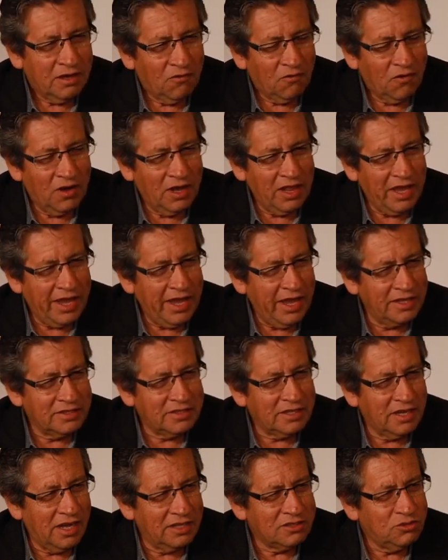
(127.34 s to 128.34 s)
Well, I
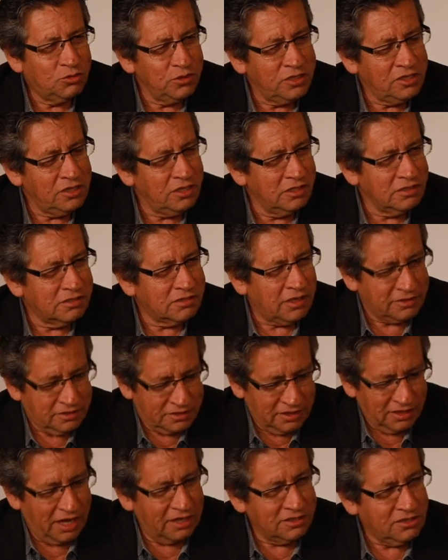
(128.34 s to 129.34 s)
had 2 jeans. I
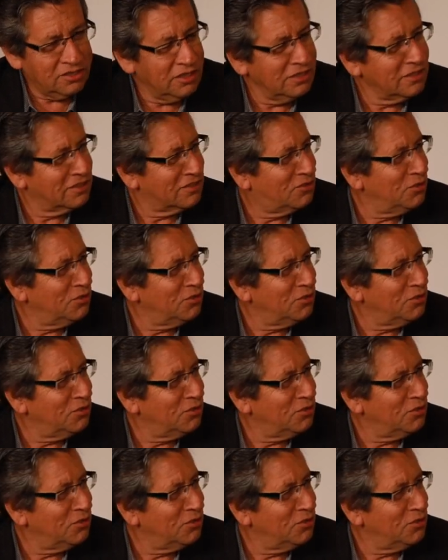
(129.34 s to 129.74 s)
still got jeans.